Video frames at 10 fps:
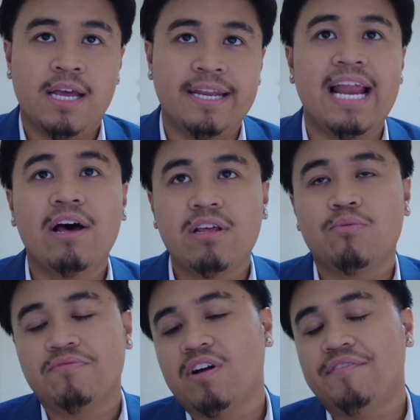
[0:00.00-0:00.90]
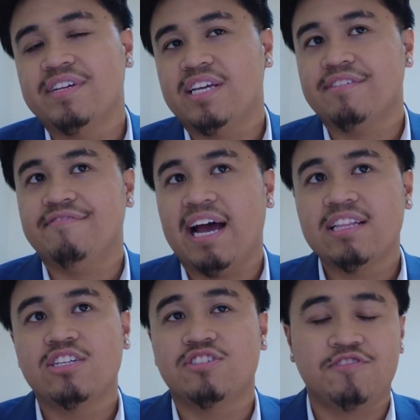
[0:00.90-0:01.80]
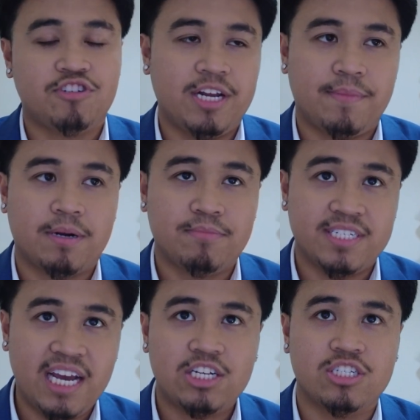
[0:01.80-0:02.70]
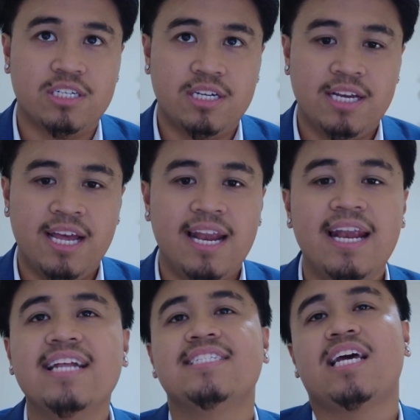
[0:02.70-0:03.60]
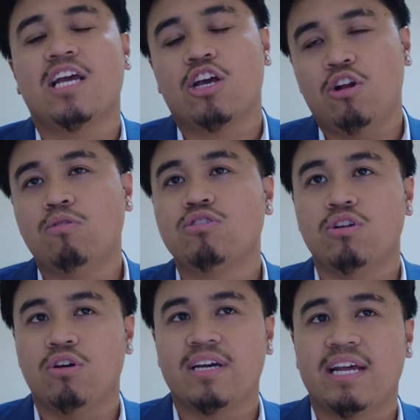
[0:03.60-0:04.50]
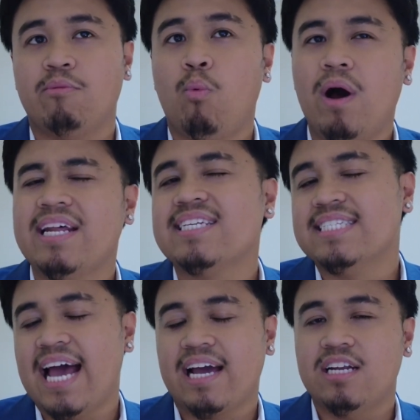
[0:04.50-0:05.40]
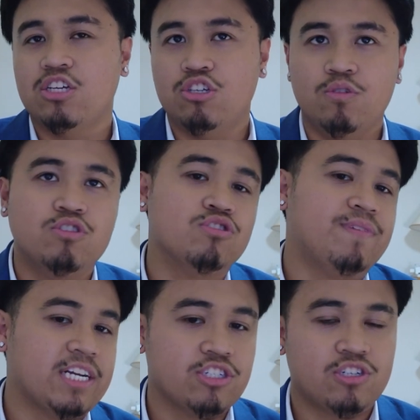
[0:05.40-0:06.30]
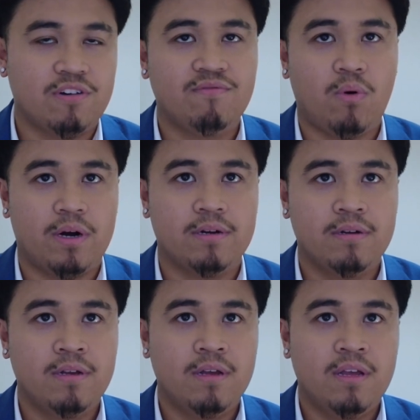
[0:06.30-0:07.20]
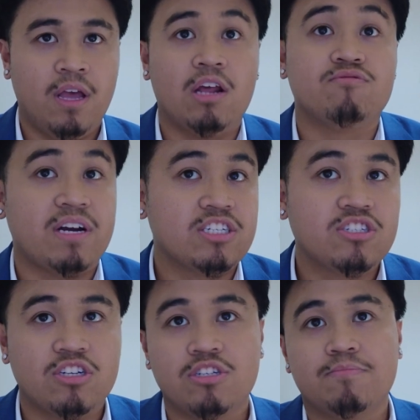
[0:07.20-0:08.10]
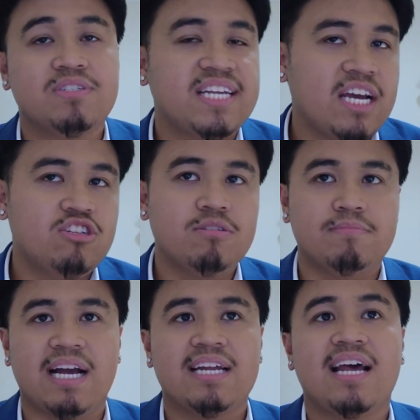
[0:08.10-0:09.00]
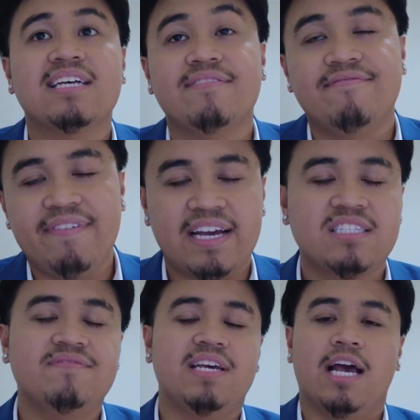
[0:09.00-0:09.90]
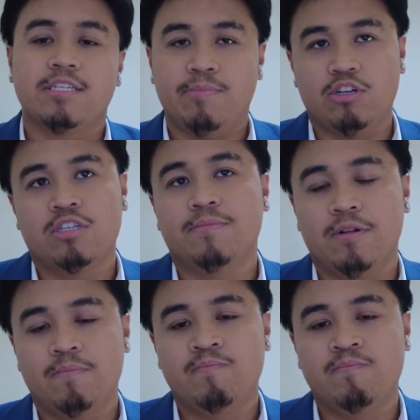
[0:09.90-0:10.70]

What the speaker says: Now that we've covered the advantage of trademark protection, let's take a closer look at what exactly you should register for, and register to protect your brand as effectively as possible.